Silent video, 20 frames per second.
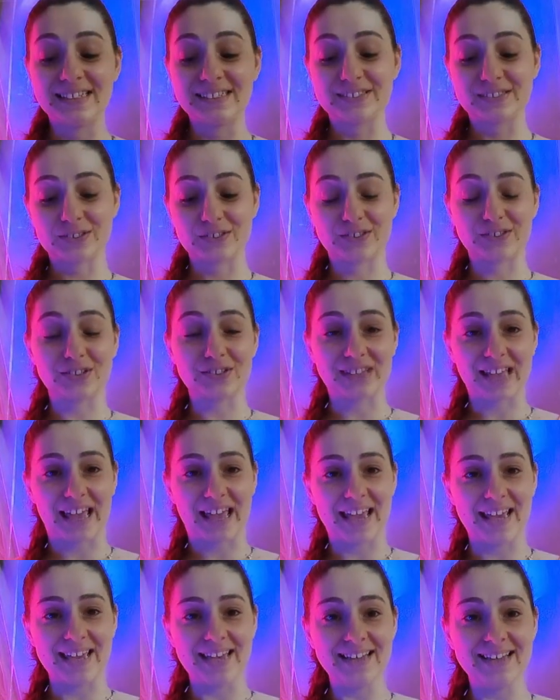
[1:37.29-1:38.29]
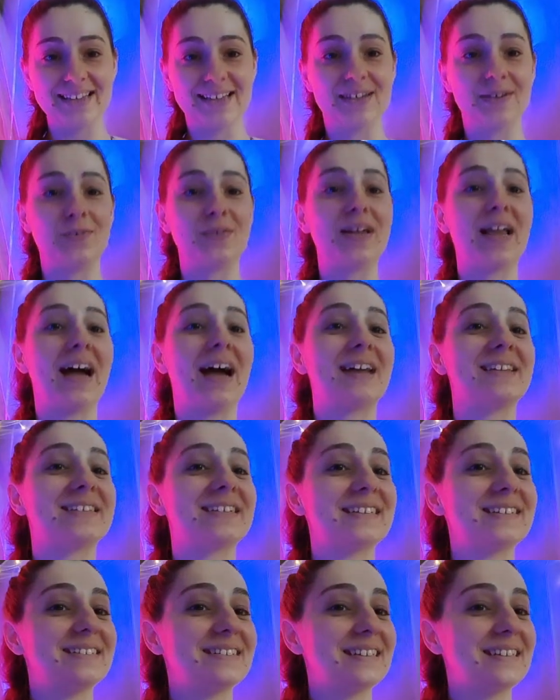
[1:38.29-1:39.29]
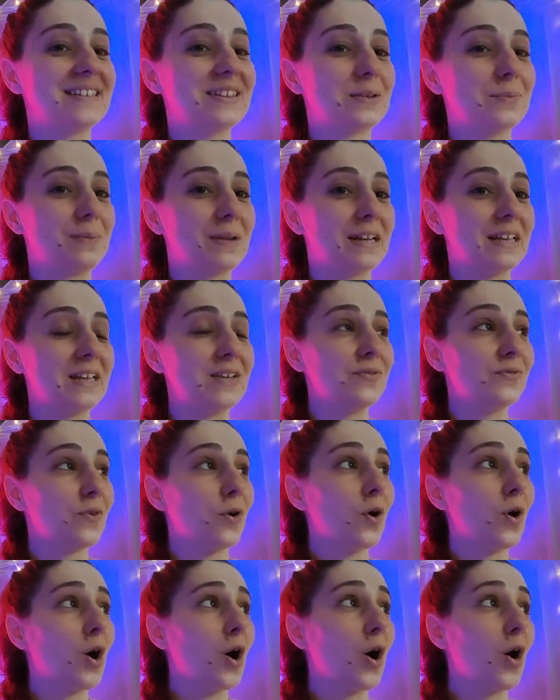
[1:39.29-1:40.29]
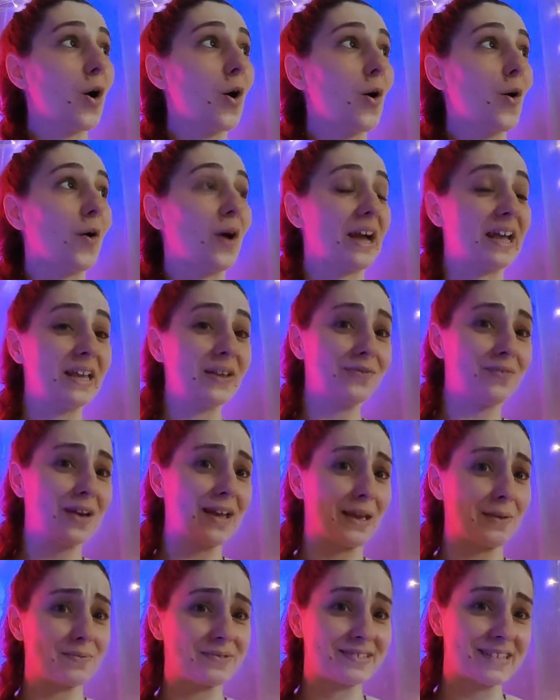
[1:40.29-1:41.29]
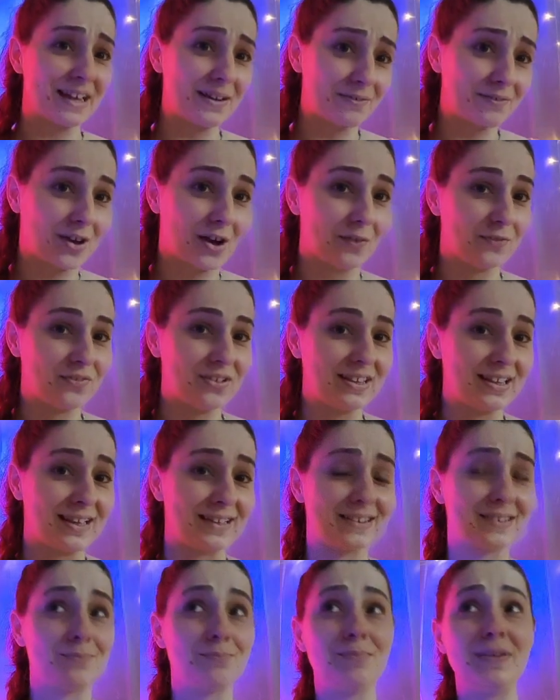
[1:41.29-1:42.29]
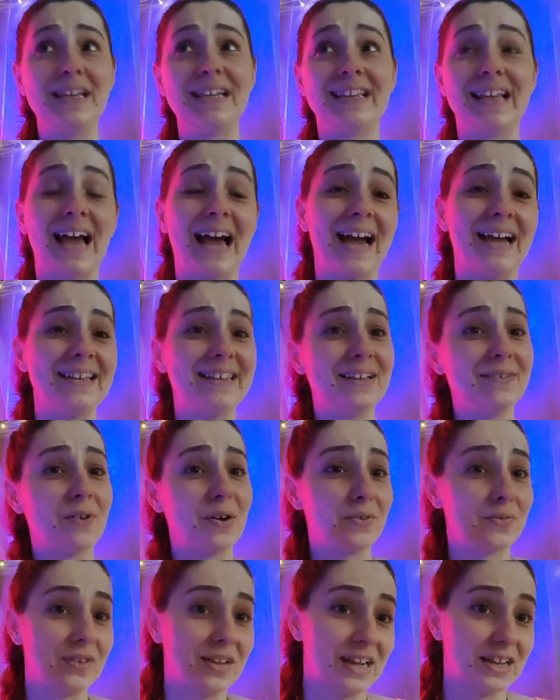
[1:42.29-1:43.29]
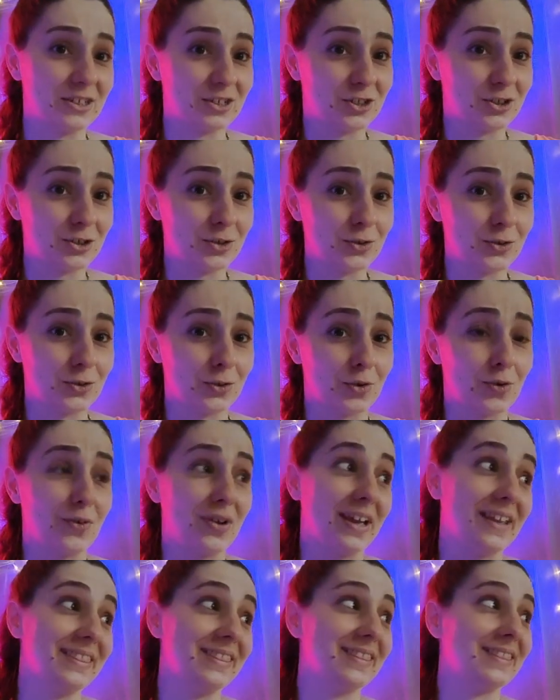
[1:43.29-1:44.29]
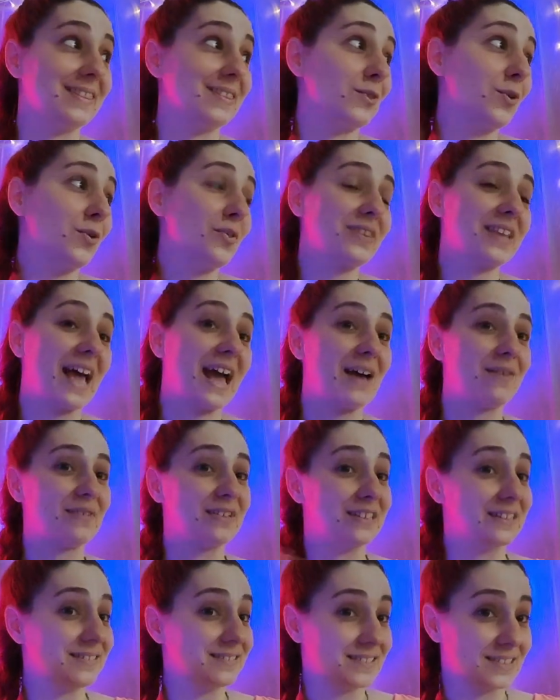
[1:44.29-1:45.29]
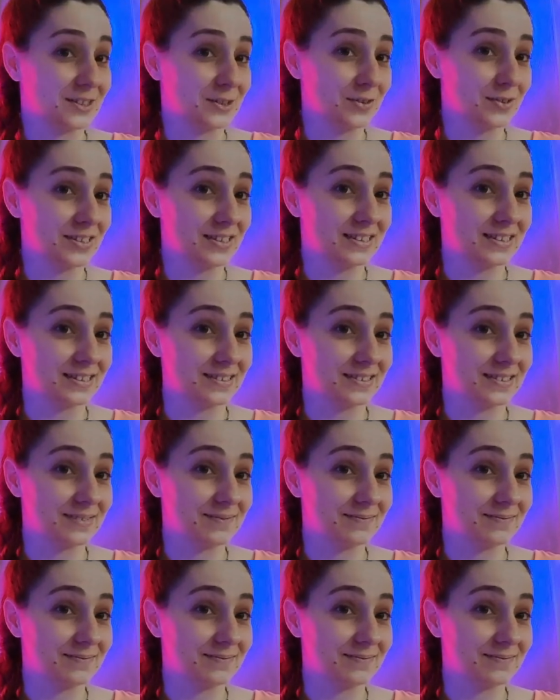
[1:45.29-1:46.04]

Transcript: So today we are addressing the belief, if I am self-confident, mean I never feel unsure or I don't have any insecurities.